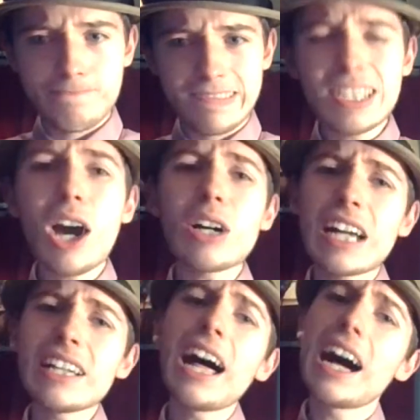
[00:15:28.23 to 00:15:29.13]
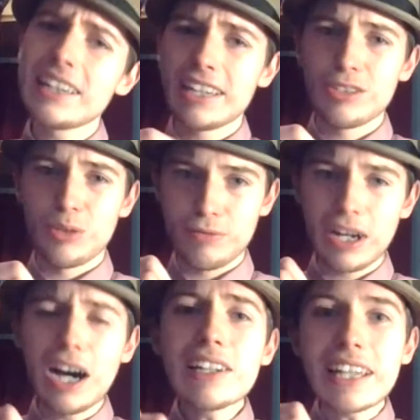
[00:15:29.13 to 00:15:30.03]
No, I'll let you off.
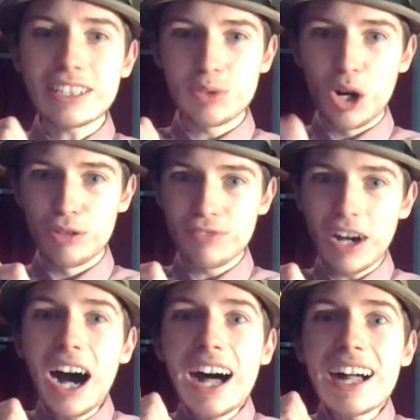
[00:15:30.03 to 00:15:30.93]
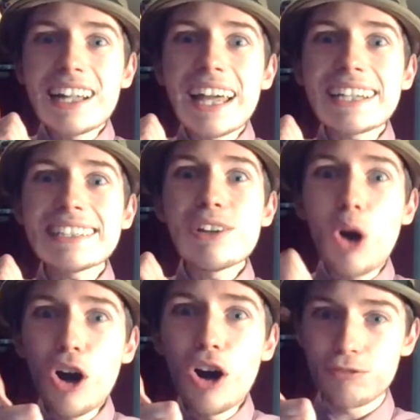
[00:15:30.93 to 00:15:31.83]
I'll let you off. I'll let you
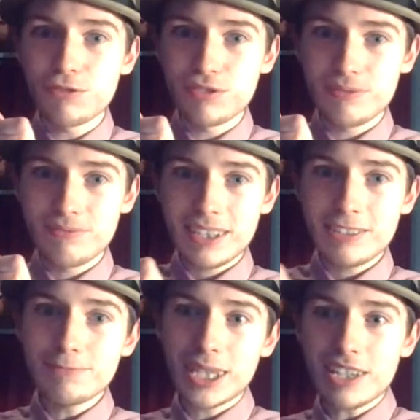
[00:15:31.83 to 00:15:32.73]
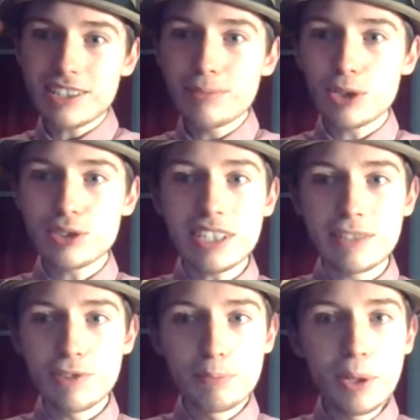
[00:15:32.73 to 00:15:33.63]
off because I'm not an
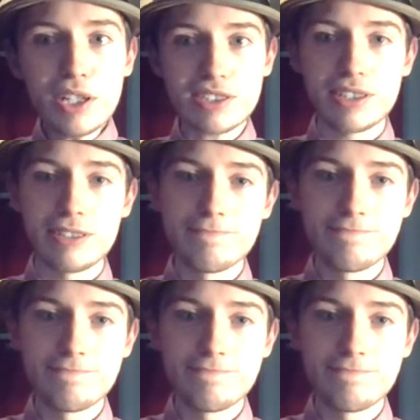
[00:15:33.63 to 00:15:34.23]
evil person.